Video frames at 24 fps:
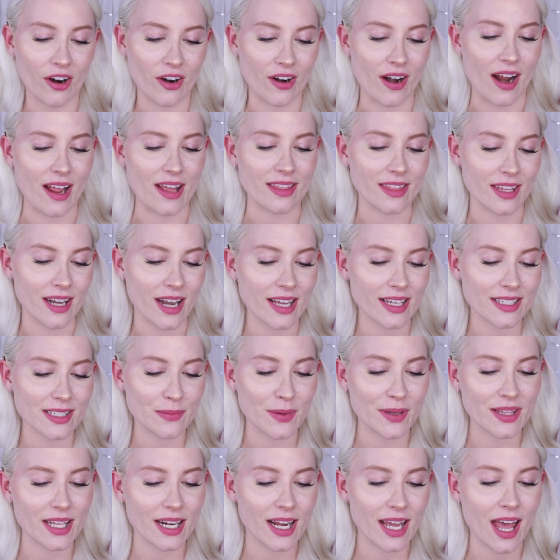Alright, the
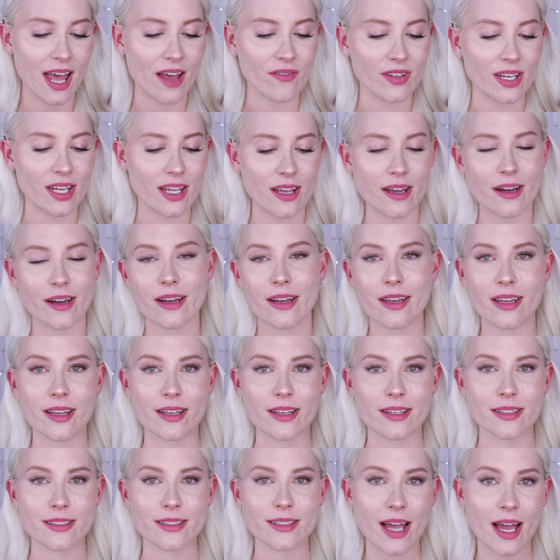next one that I have in here
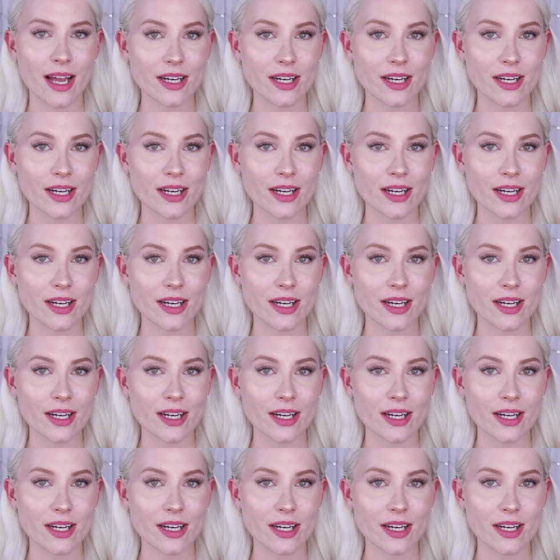is